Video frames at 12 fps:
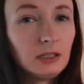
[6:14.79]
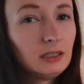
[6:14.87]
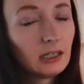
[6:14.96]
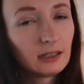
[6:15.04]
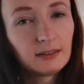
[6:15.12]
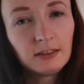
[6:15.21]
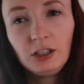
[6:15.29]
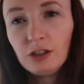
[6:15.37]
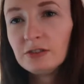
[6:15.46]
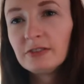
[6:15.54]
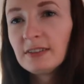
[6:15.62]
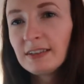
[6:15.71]
interesting
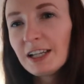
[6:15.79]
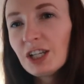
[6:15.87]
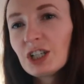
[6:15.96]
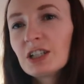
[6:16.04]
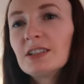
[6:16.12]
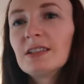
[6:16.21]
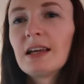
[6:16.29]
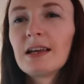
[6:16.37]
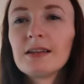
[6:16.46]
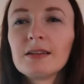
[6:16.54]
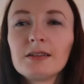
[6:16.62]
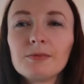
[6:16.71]
conversation,
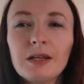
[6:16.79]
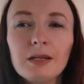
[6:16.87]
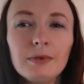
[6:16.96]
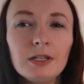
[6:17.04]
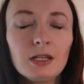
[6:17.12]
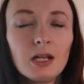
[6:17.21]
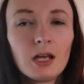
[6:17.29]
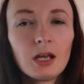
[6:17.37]
and maybe